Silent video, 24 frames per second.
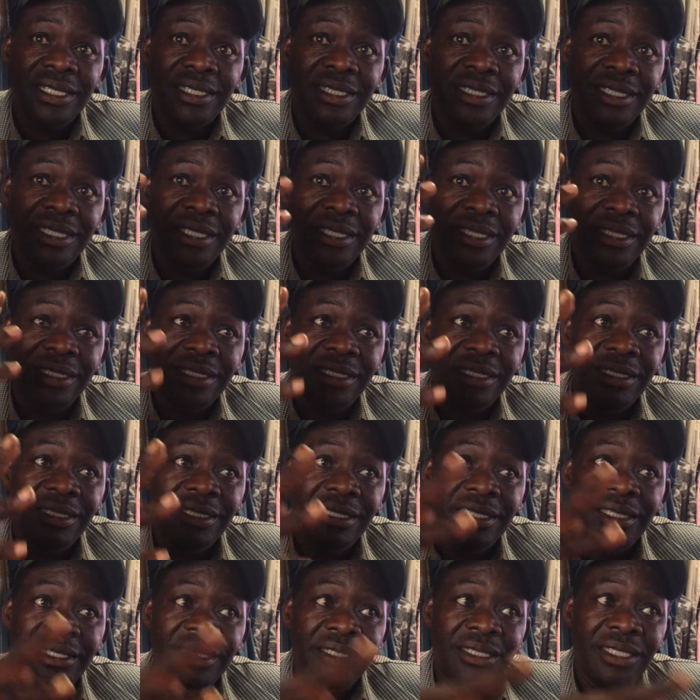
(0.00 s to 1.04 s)
they,
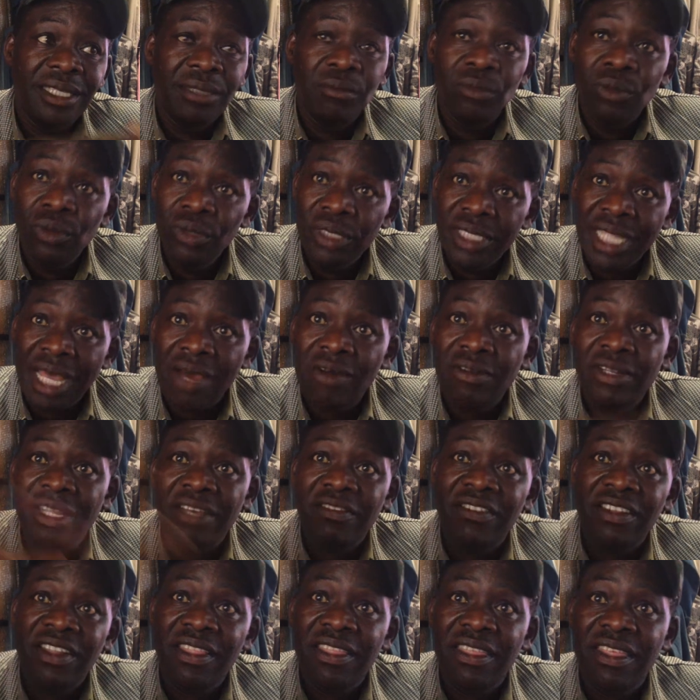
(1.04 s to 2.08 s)
they, they pull down
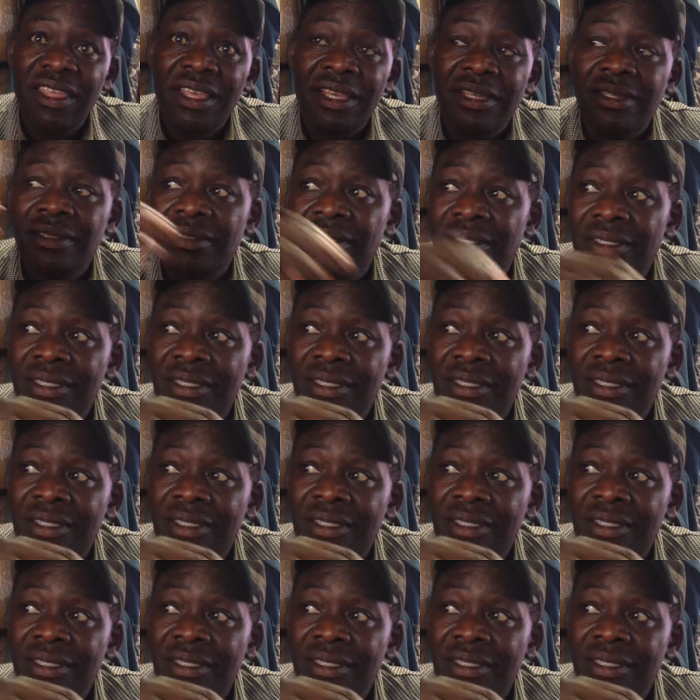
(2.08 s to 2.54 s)
everything.